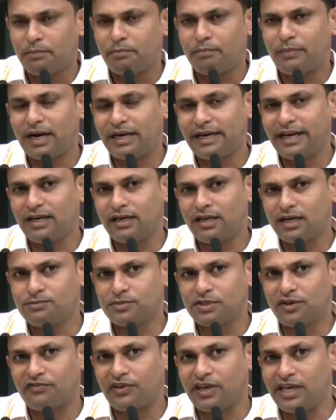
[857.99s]
But in terms
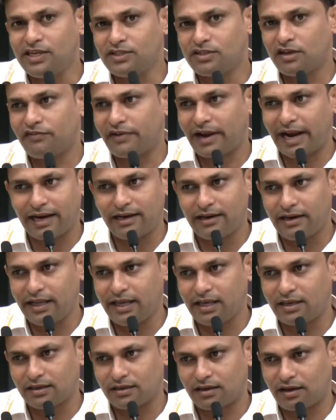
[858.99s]
of ease of
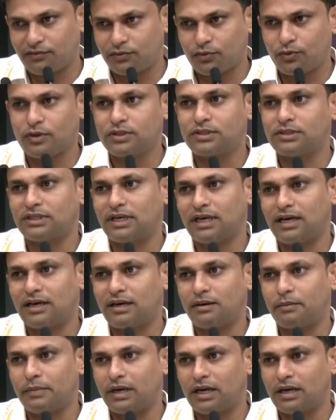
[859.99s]
handling, of course,
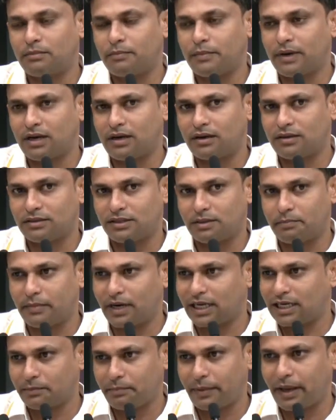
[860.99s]
the
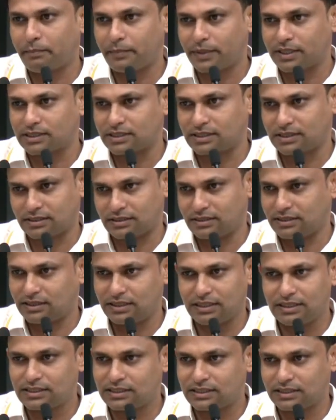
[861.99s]
butter papers
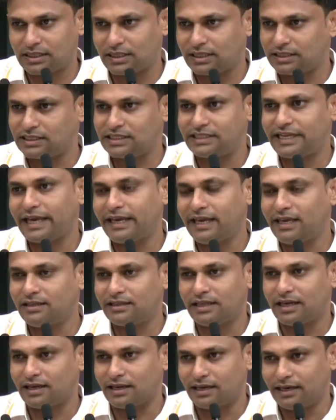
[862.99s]
is taking
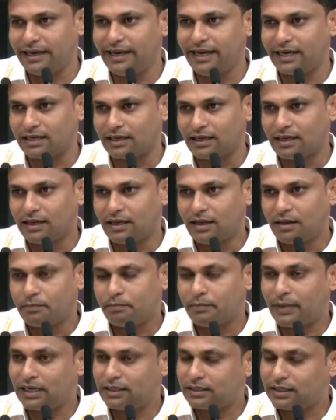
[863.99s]
the lead.
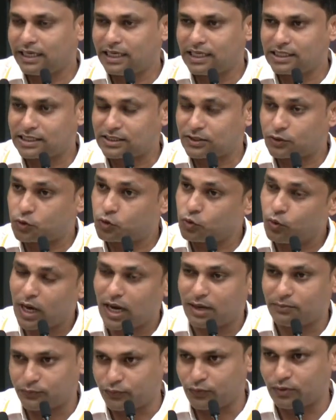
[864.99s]
But it is too
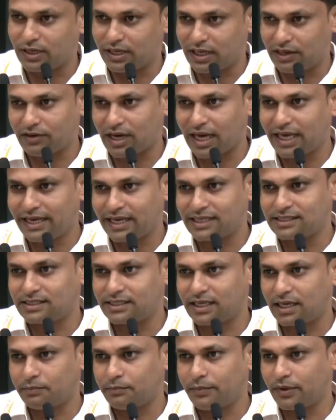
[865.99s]
harmful, I can
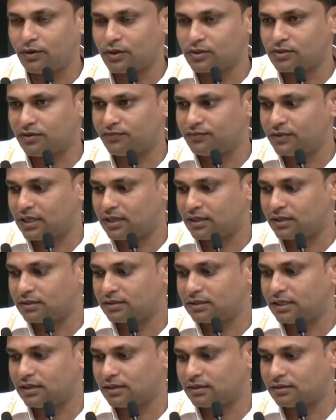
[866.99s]
say, because of
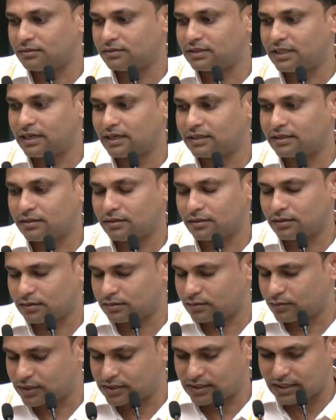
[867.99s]
the
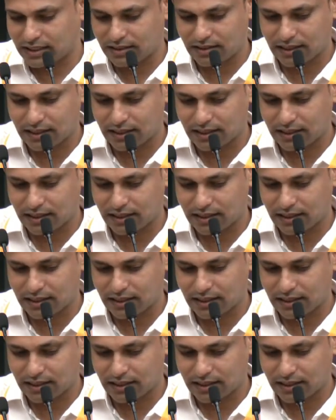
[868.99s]
what is that?